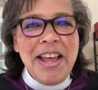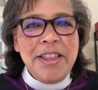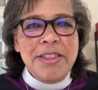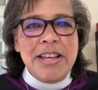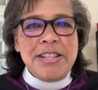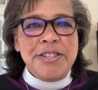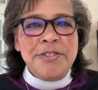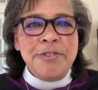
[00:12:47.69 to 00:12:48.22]

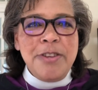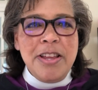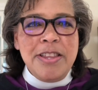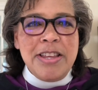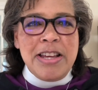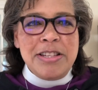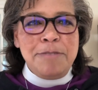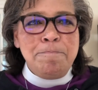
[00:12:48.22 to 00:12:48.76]

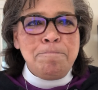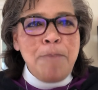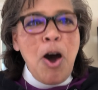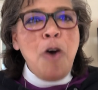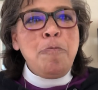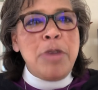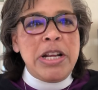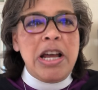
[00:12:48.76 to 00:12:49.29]
This
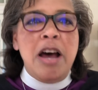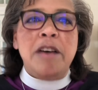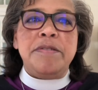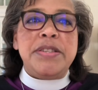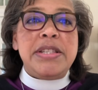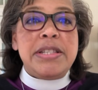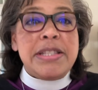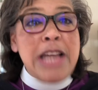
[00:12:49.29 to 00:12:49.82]
moment of
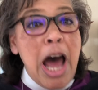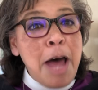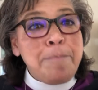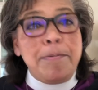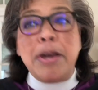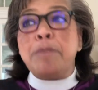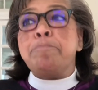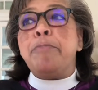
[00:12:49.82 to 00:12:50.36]

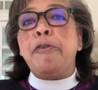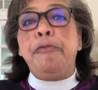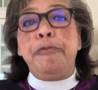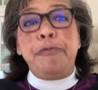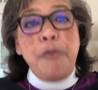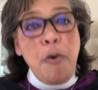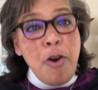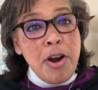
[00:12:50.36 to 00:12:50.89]
stopping
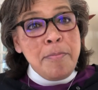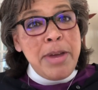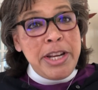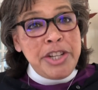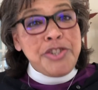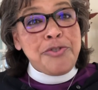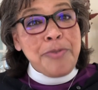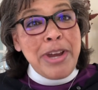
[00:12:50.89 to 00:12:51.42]
before
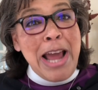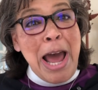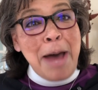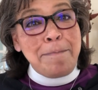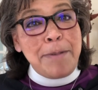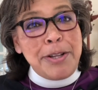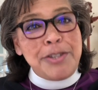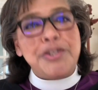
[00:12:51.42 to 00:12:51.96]
ministry
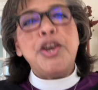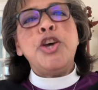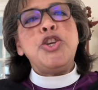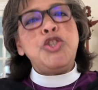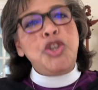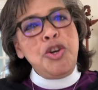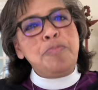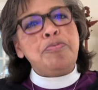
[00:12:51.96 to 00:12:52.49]
happens
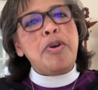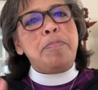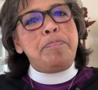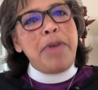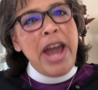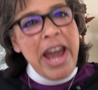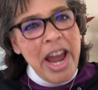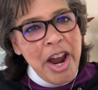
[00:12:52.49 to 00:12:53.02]
to
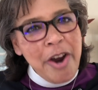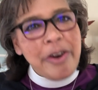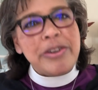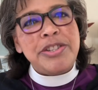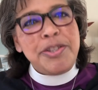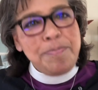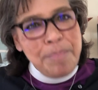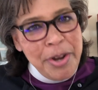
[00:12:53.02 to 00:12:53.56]
prepare
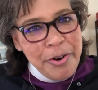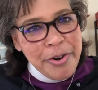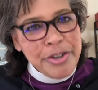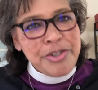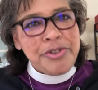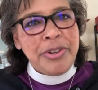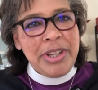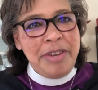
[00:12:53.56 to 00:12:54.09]

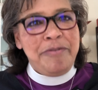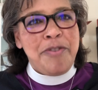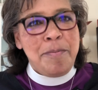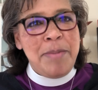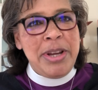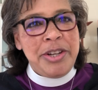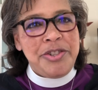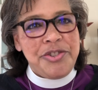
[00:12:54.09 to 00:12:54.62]
spiritually for
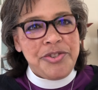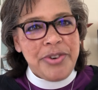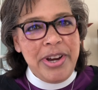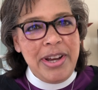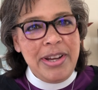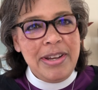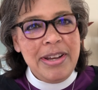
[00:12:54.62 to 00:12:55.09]
ministry.